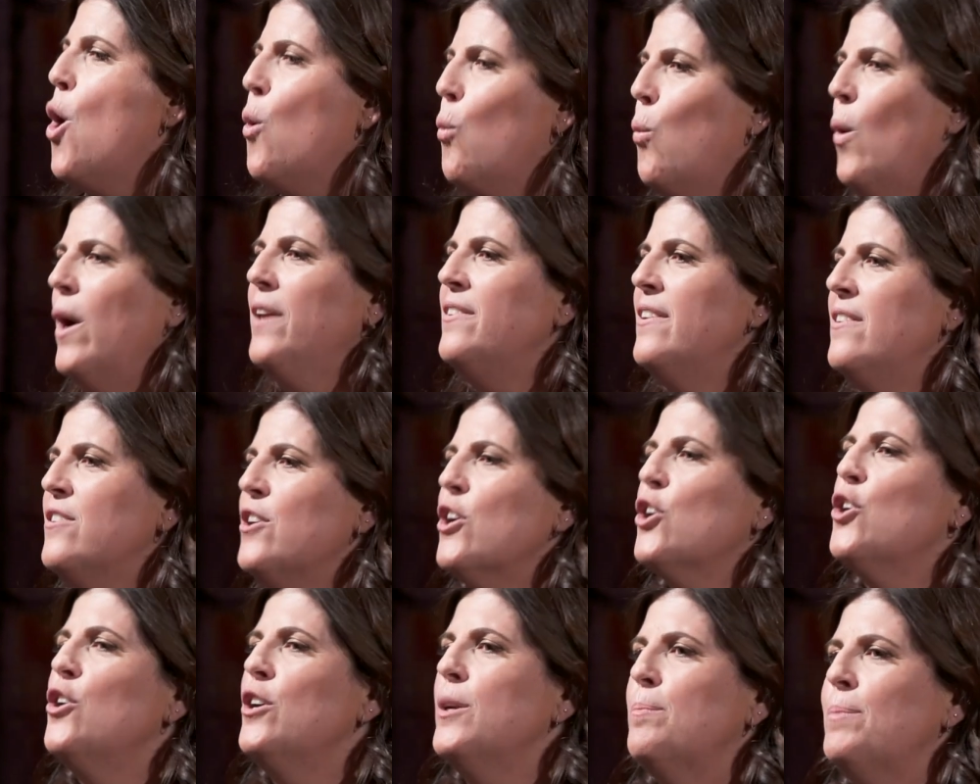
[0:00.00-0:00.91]
wasn't
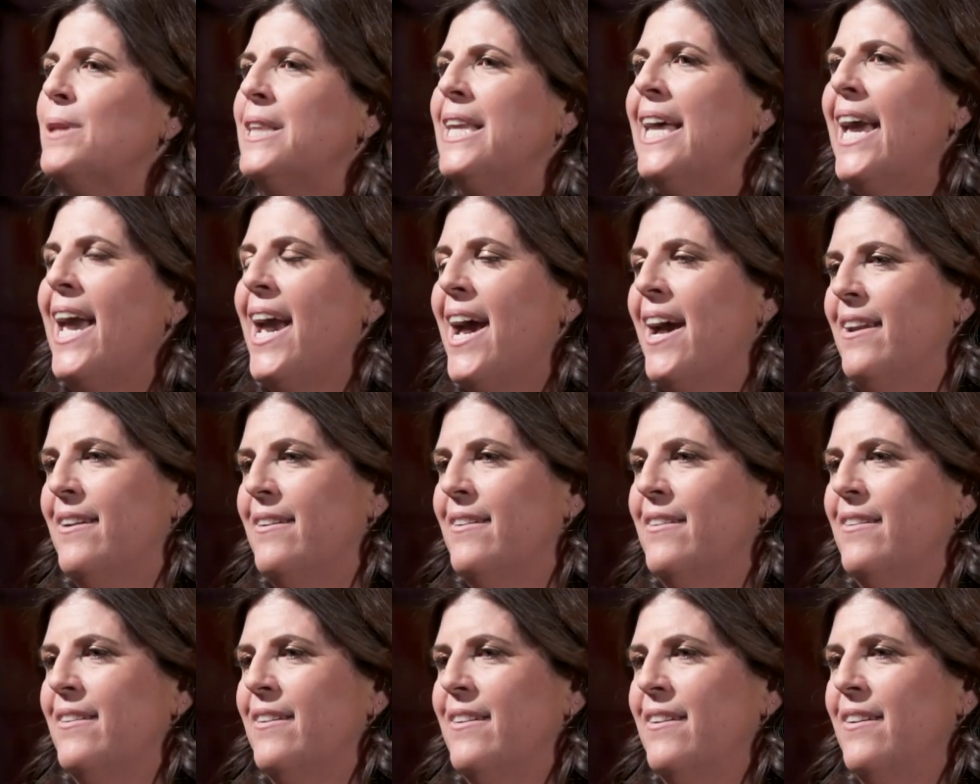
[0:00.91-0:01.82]
a good
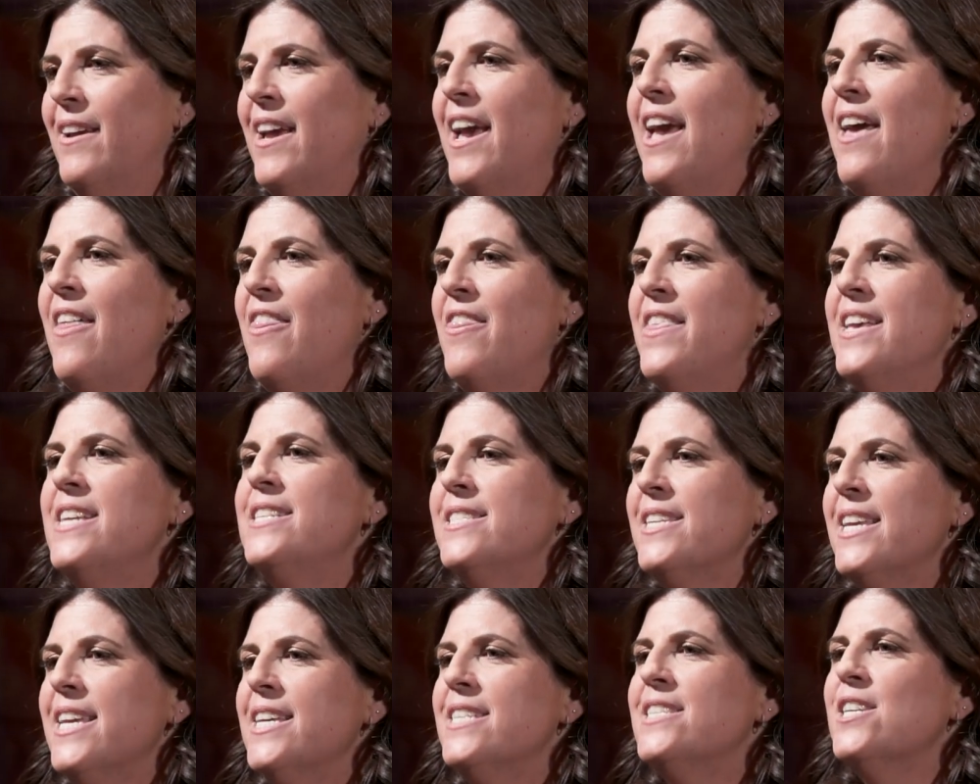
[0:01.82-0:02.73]
plan.
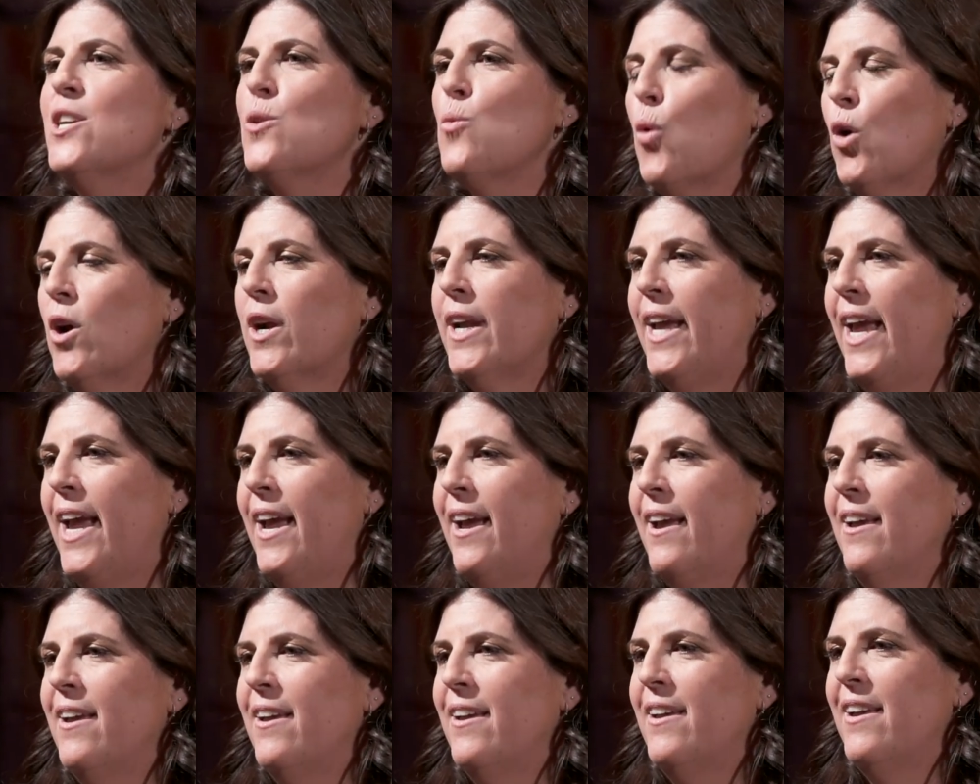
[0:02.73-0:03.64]
This isn't working,